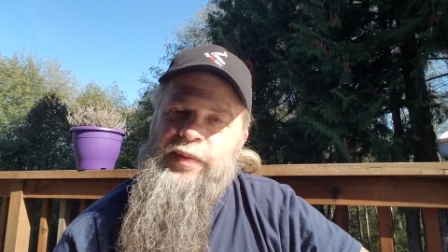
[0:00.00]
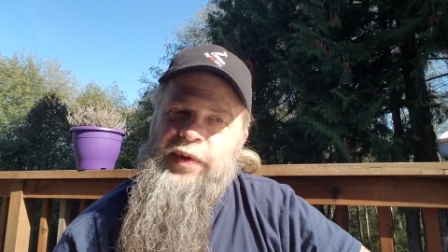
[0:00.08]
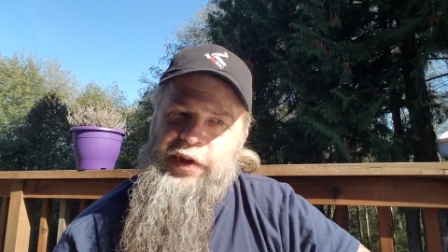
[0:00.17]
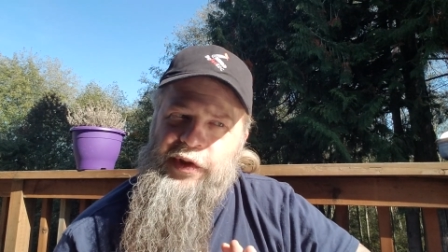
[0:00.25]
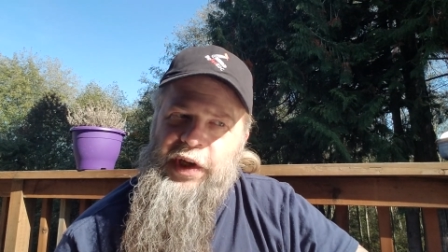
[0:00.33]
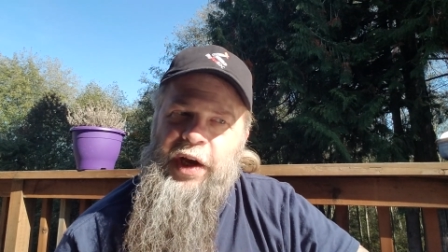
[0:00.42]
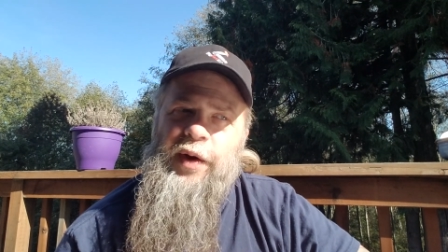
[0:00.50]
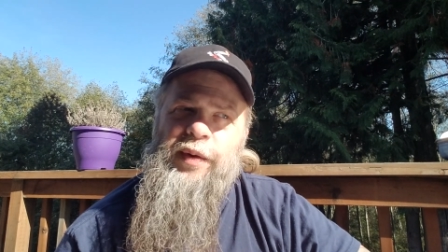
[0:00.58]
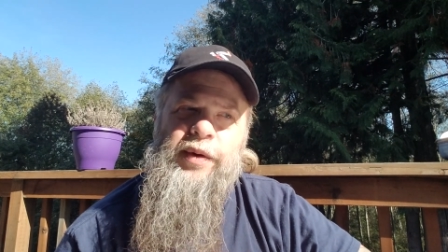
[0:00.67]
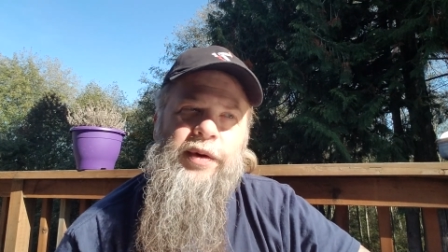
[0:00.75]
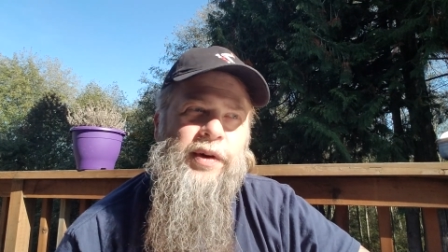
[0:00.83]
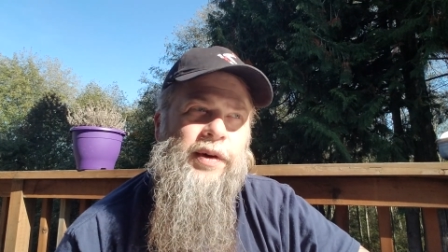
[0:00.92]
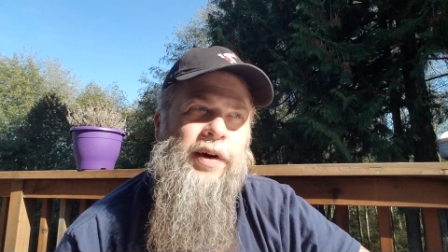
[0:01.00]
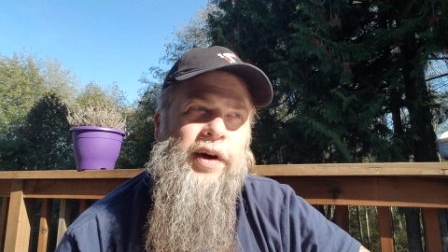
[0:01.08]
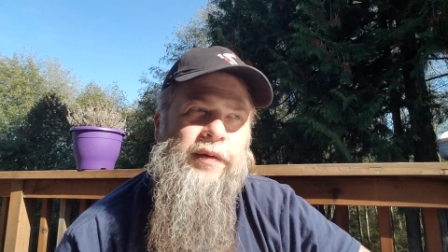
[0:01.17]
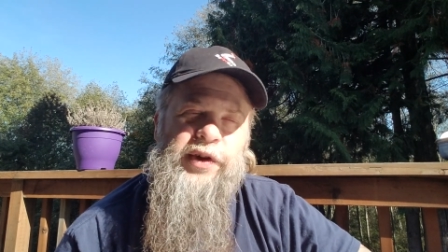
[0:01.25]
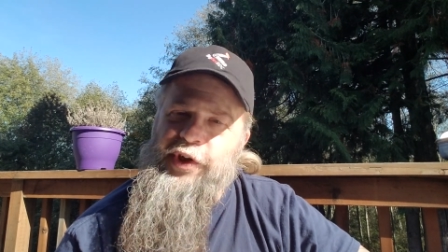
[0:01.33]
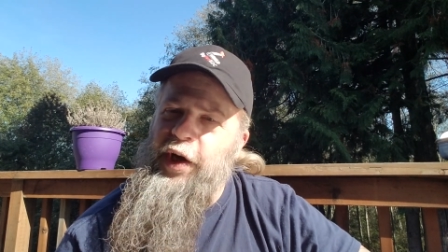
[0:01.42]
The sound
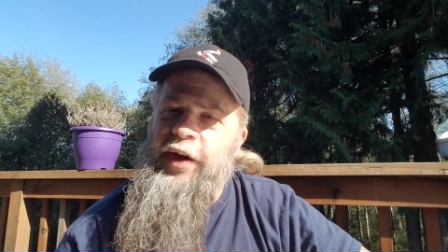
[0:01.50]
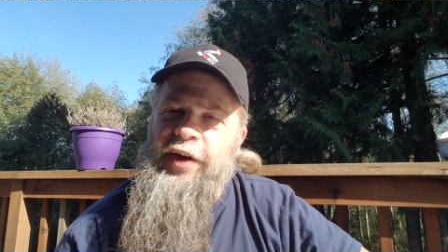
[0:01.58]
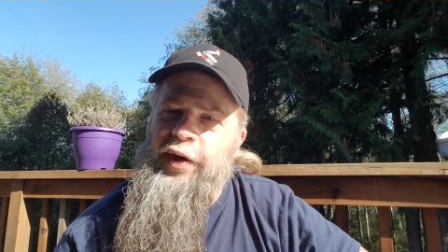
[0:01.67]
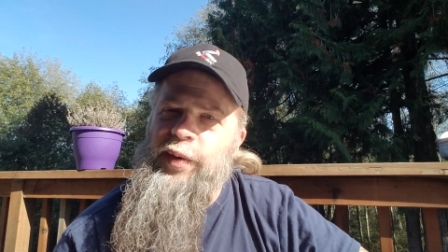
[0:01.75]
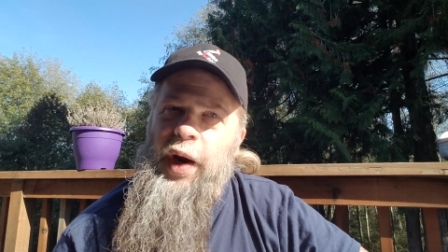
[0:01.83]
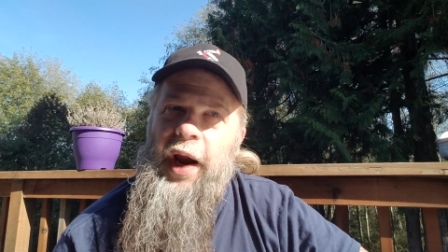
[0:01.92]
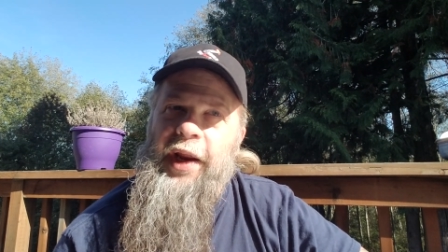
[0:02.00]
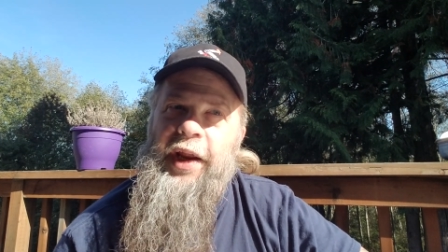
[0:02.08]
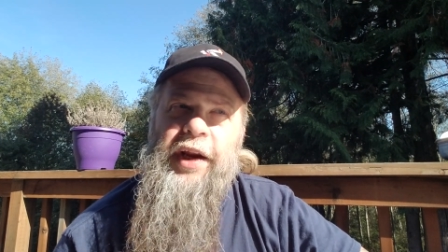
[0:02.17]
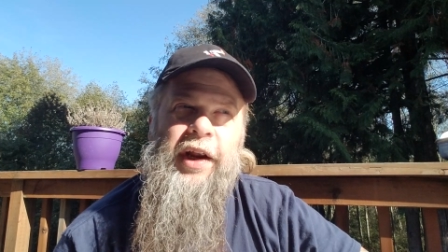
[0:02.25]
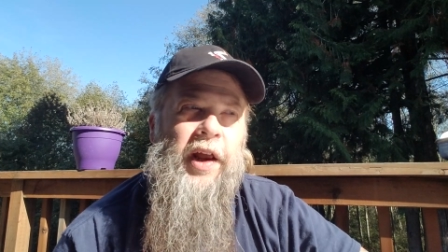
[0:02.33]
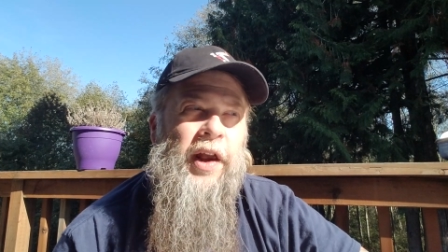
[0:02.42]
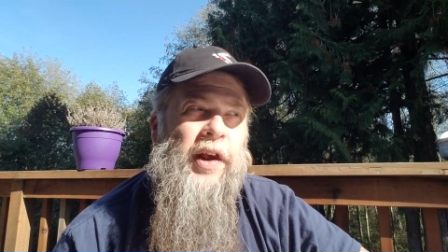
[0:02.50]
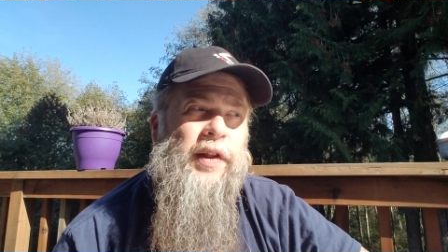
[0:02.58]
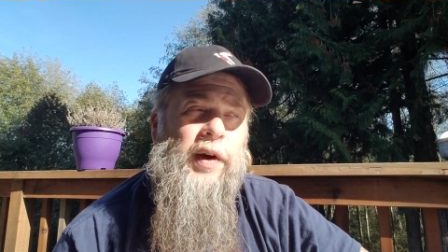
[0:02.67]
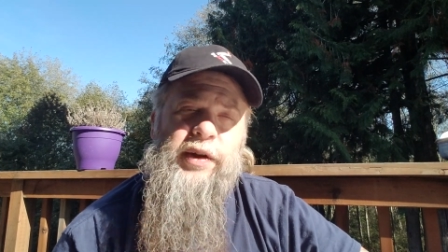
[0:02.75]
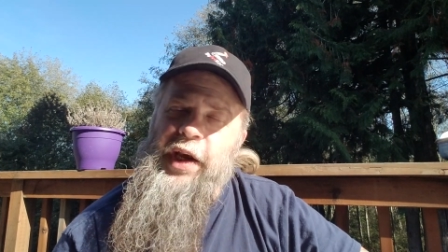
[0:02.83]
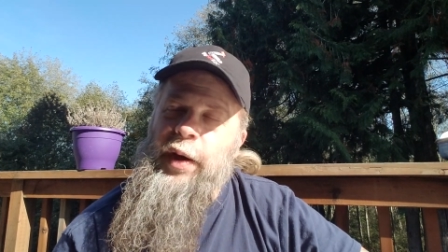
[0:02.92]
of a shotgun racking,
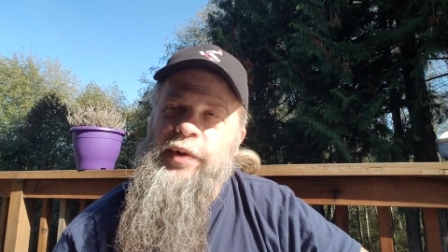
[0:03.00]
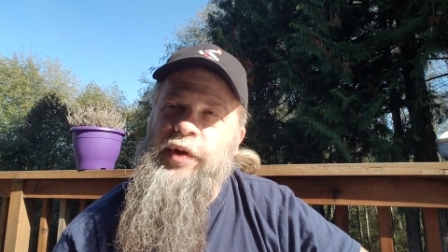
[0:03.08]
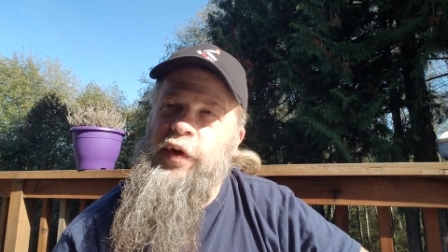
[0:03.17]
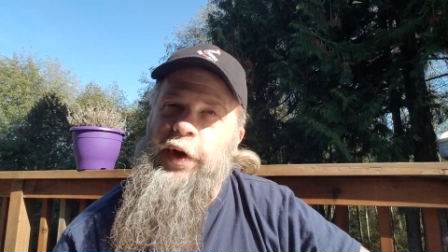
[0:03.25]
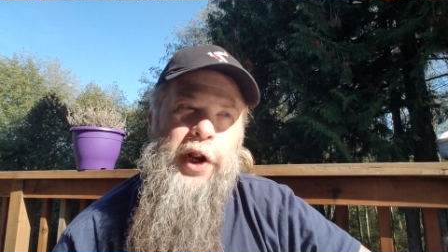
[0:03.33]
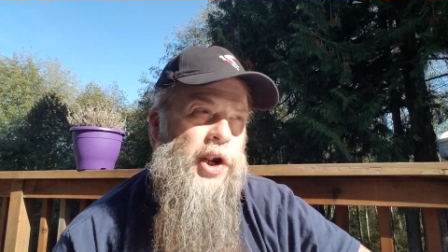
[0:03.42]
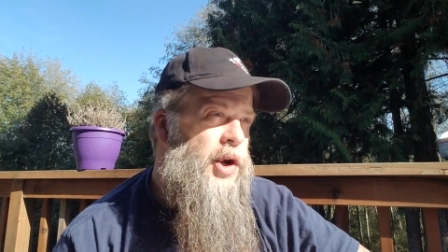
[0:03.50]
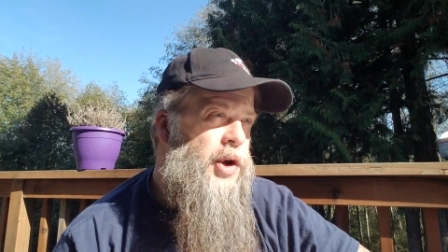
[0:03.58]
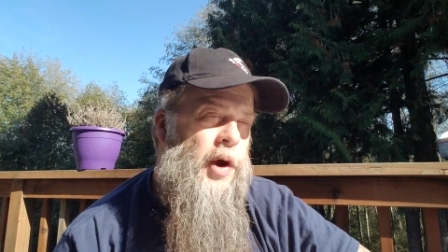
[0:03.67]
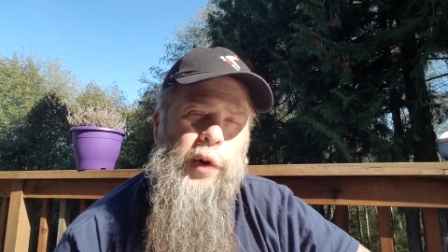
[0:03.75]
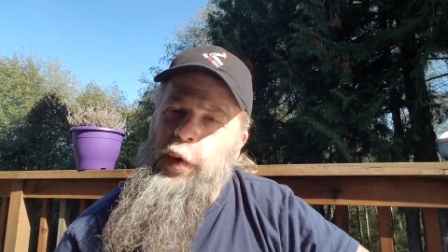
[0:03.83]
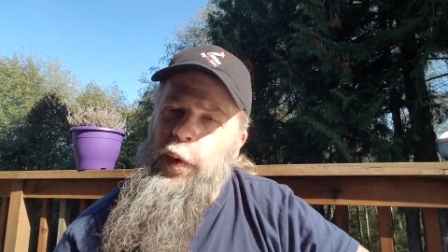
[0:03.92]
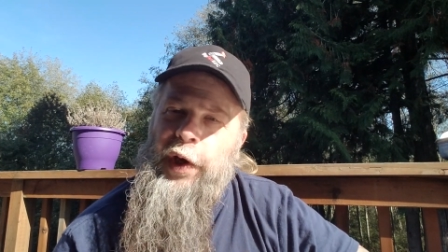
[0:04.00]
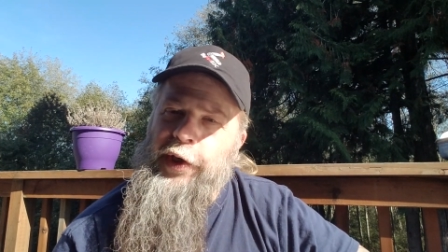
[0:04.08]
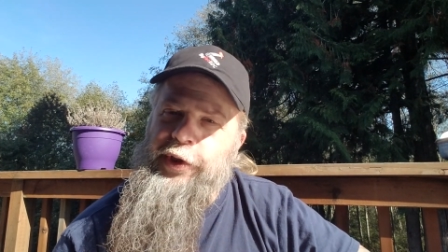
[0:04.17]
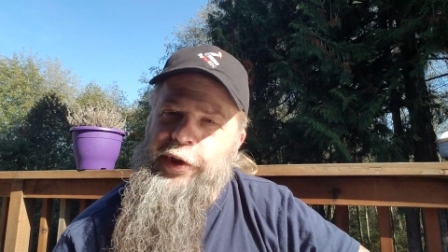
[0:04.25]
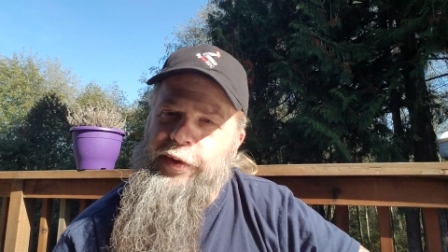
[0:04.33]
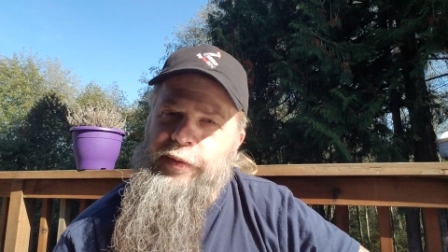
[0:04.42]
there's absolutely no
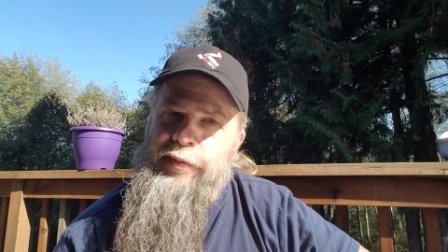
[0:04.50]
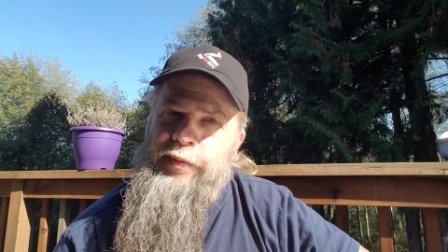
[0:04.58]
question